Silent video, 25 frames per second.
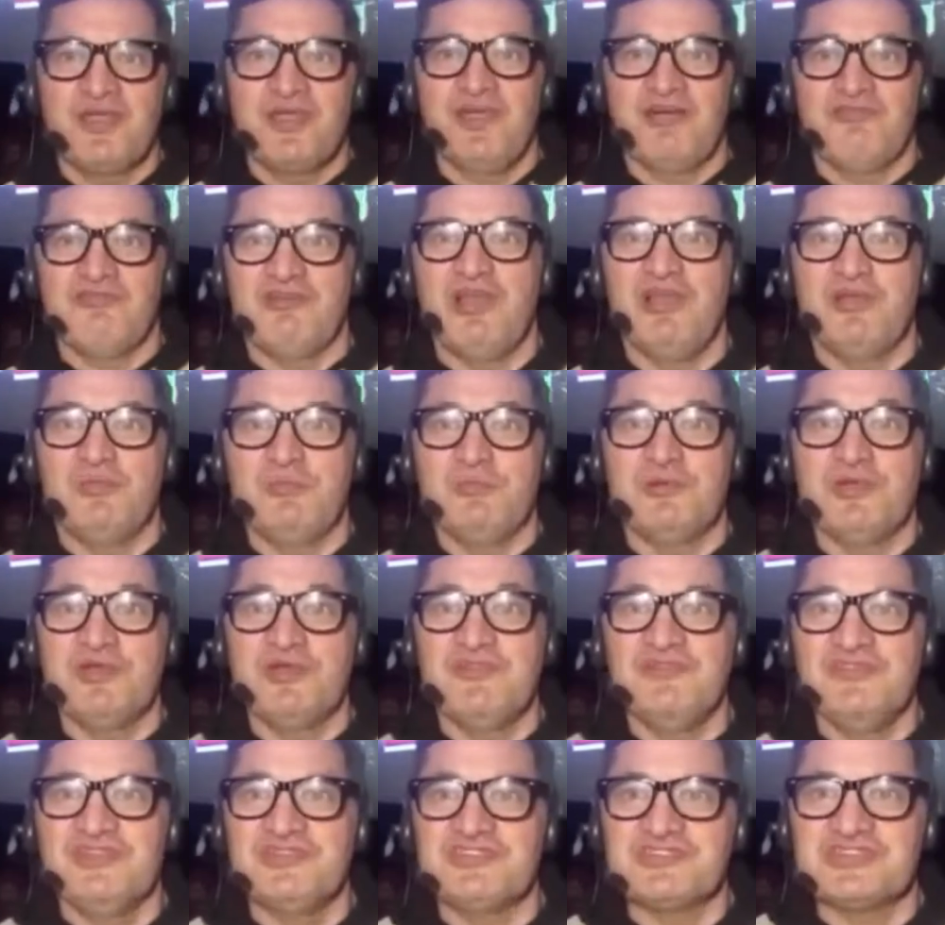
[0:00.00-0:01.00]
Harrell
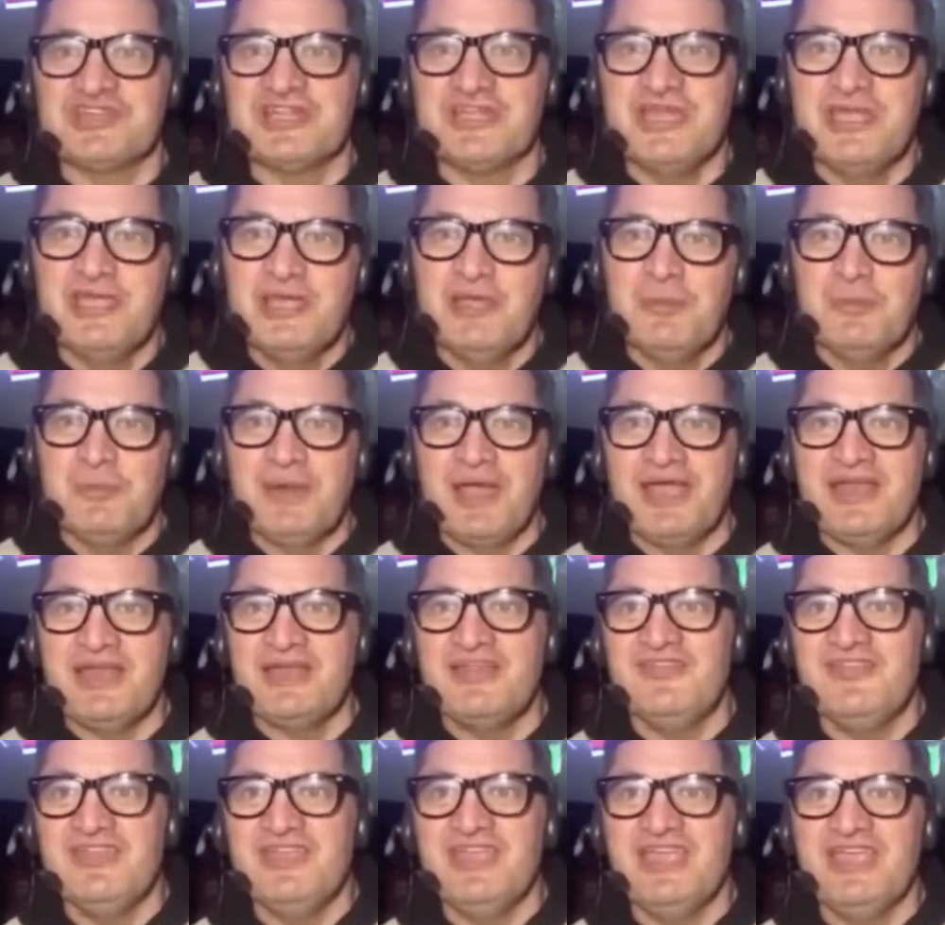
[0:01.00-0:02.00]
previously played
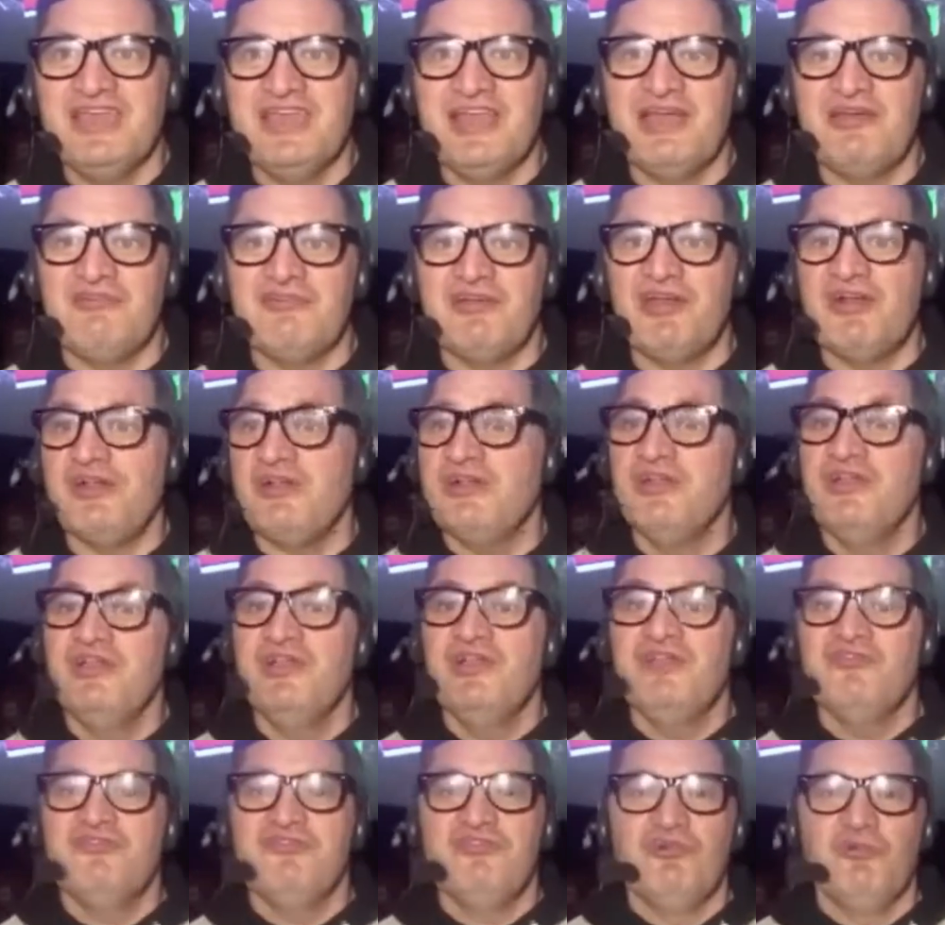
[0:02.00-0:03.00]
in the NRL,
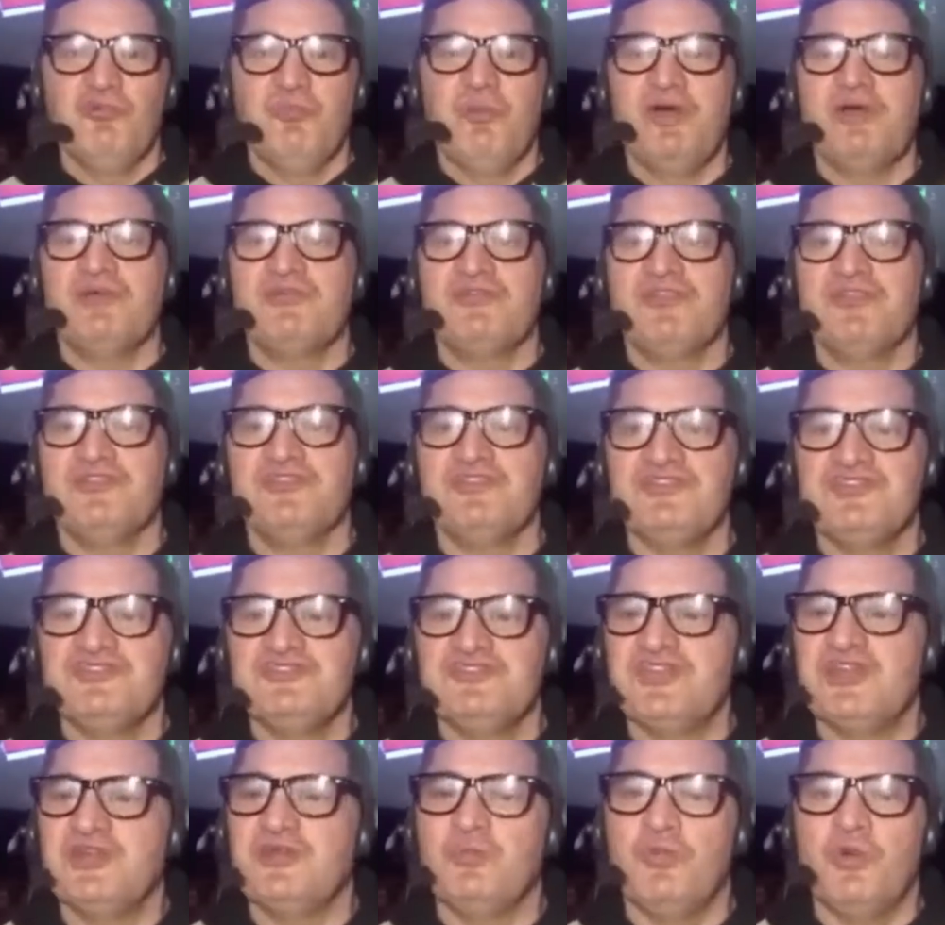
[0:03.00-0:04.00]
for both the New
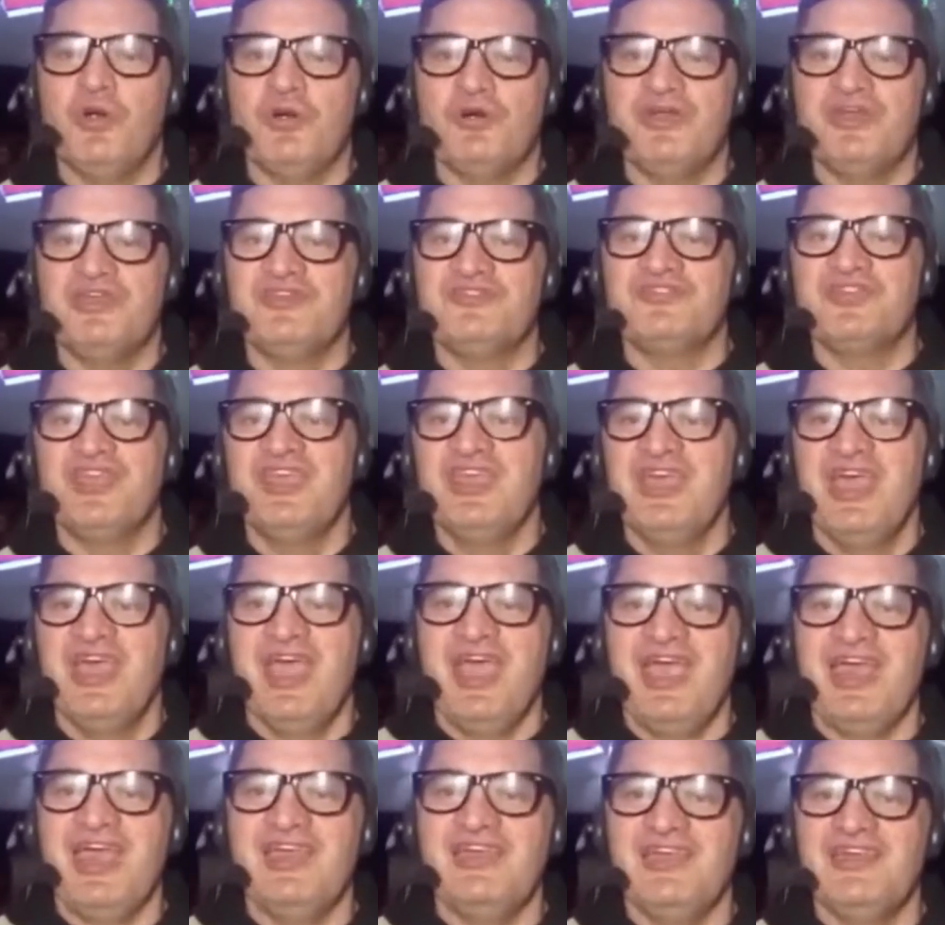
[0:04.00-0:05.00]
Zealand Warriors
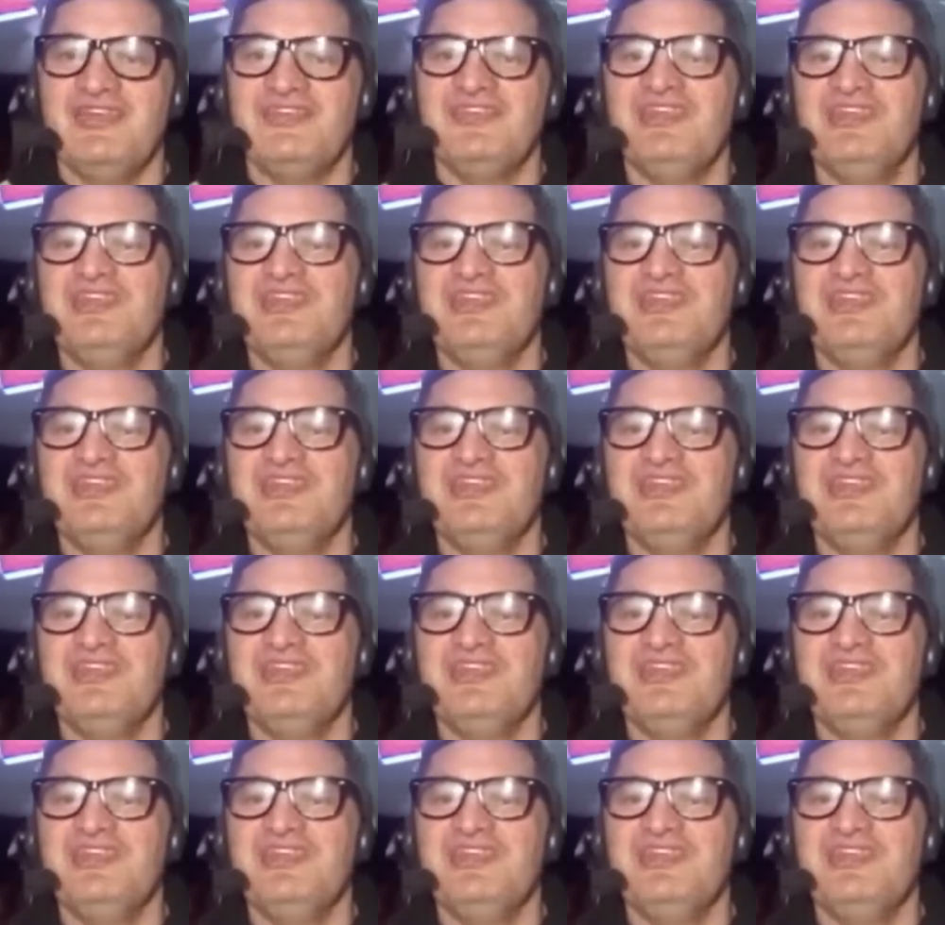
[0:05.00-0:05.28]
and the